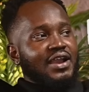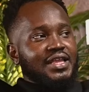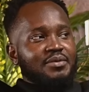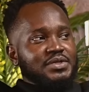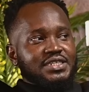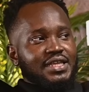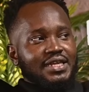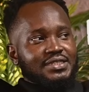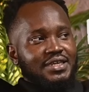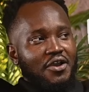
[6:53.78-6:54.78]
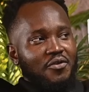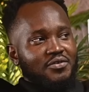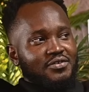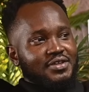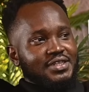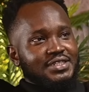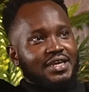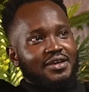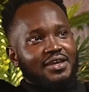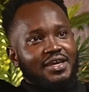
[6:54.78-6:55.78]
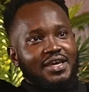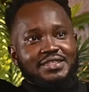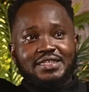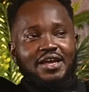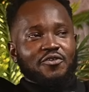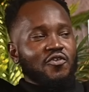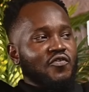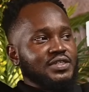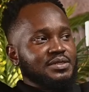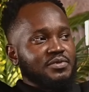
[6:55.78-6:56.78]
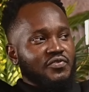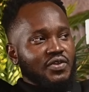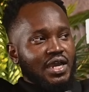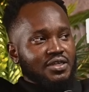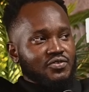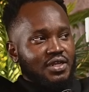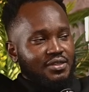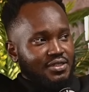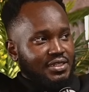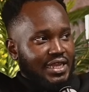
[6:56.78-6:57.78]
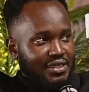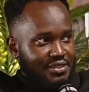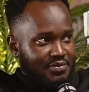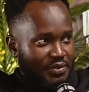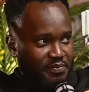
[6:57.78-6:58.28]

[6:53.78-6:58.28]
cry na me shed anti how say anything na for say me free cash one like me